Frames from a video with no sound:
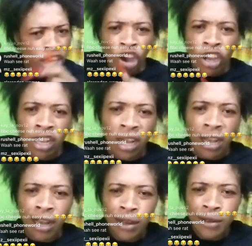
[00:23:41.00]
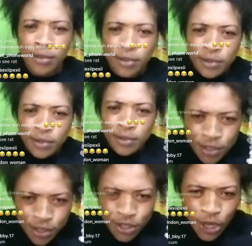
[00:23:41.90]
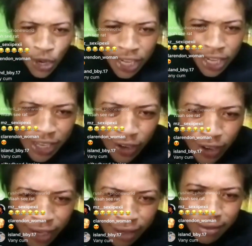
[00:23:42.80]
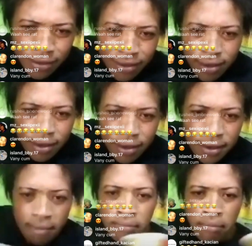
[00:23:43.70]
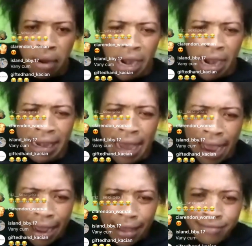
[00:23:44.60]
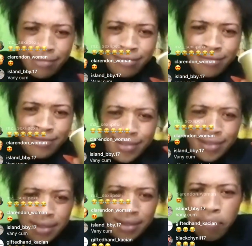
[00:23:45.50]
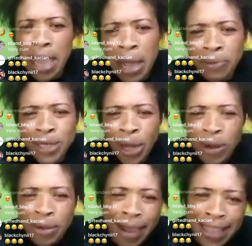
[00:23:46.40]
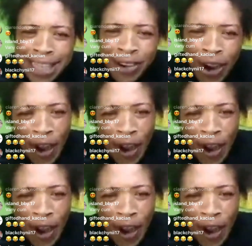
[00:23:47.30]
I come in uncle. Done it done. Murder. Big up Tony